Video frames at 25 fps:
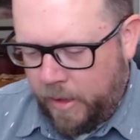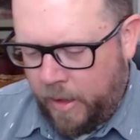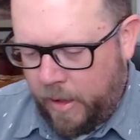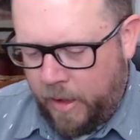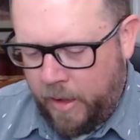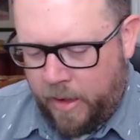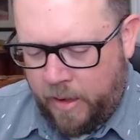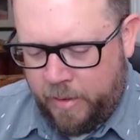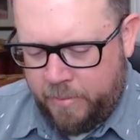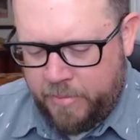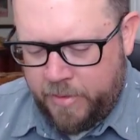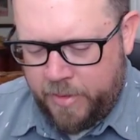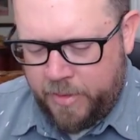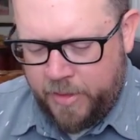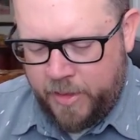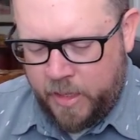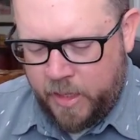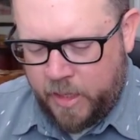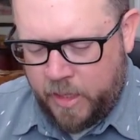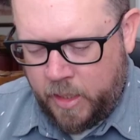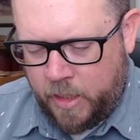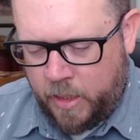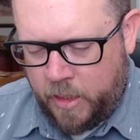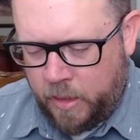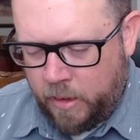I'm
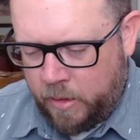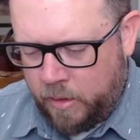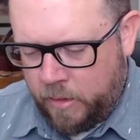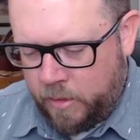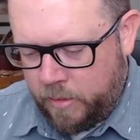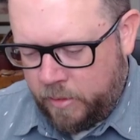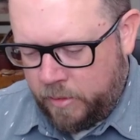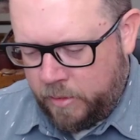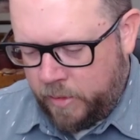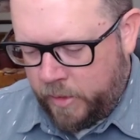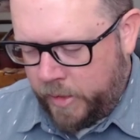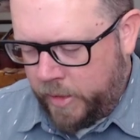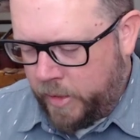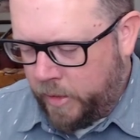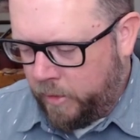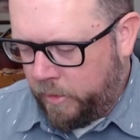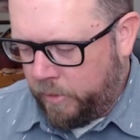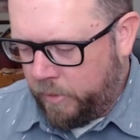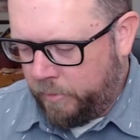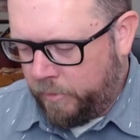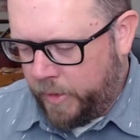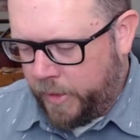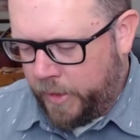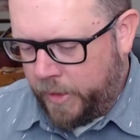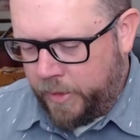thinking the
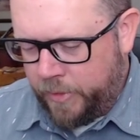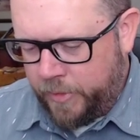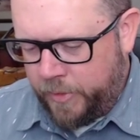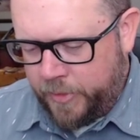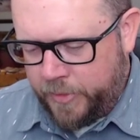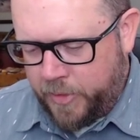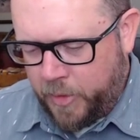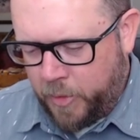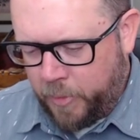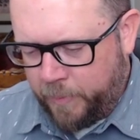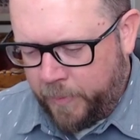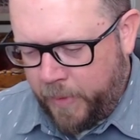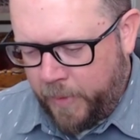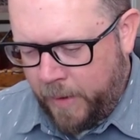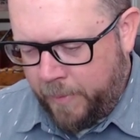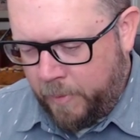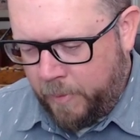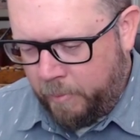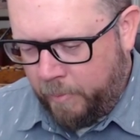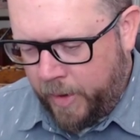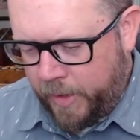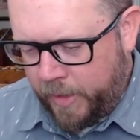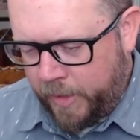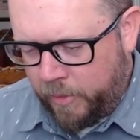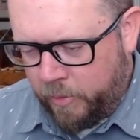coloring and the dome paper
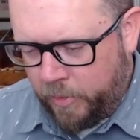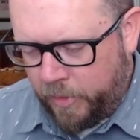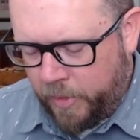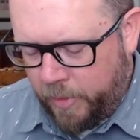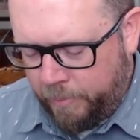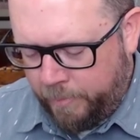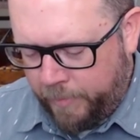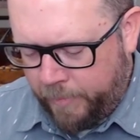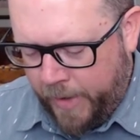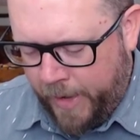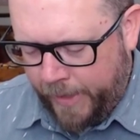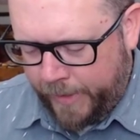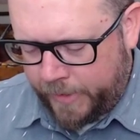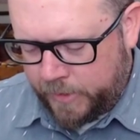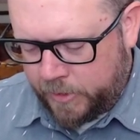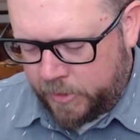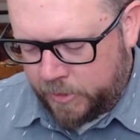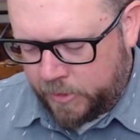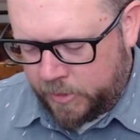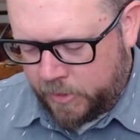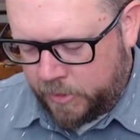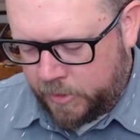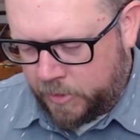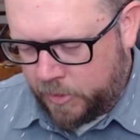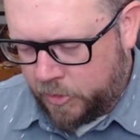might go on the back just
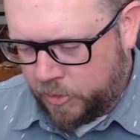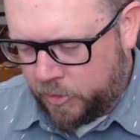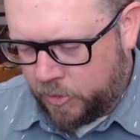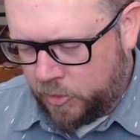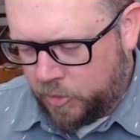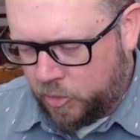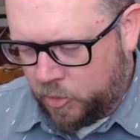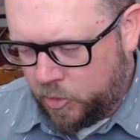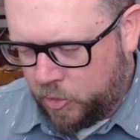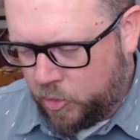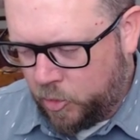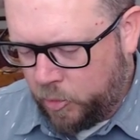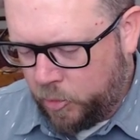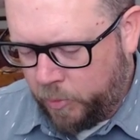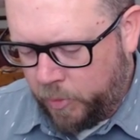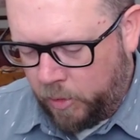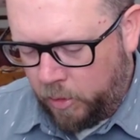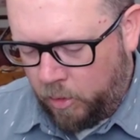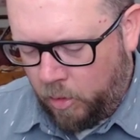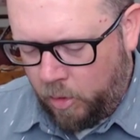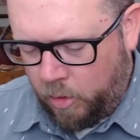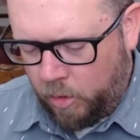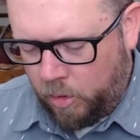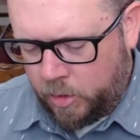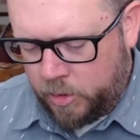because they're super
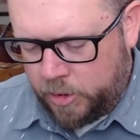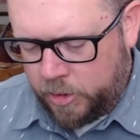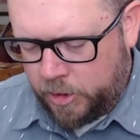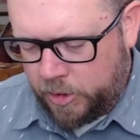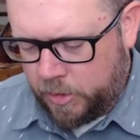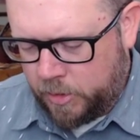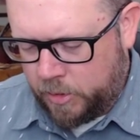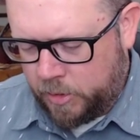large.